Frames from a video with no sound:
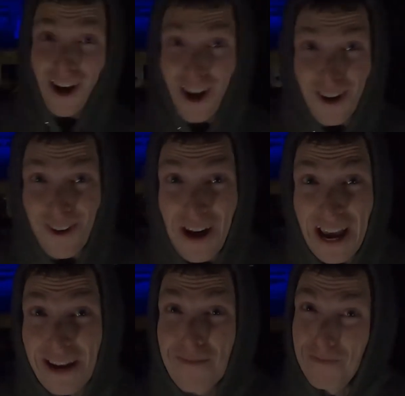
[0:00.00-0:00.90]
All
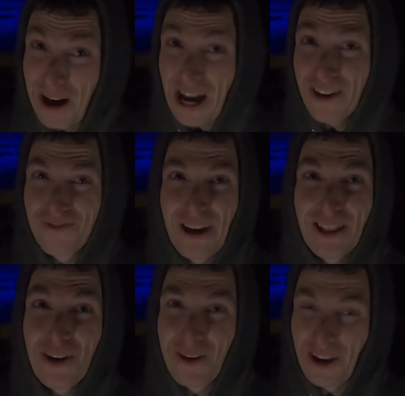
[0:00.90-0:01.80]
right, my
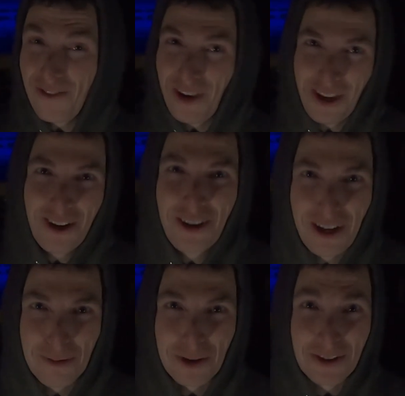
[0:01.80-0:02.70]
fellow aviator
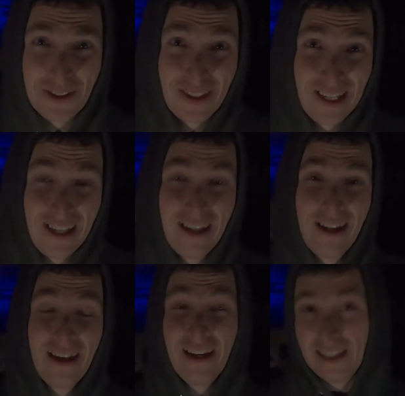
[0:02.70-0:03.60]
neighbors.
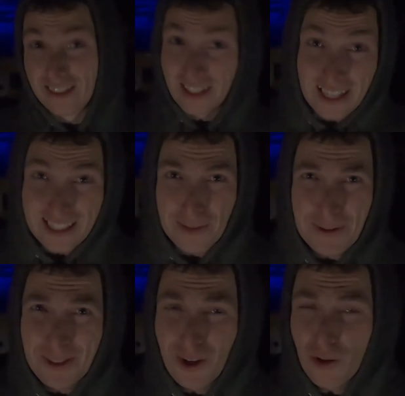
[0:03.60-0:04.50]
In today's
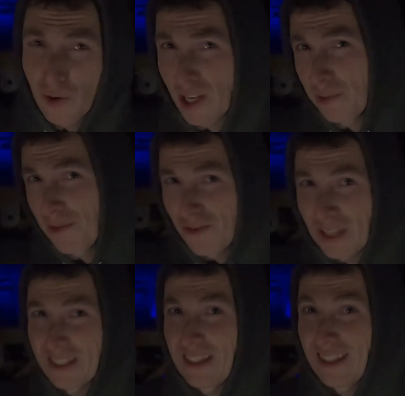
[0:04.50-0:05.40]
episode, we're gonna be
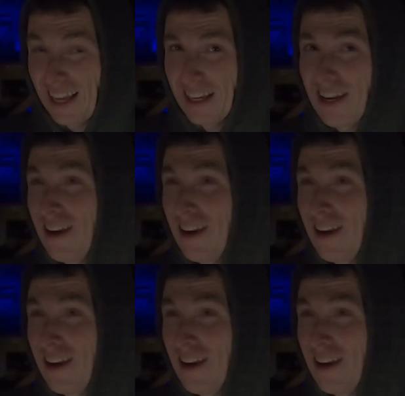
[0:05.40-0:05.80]
fixing that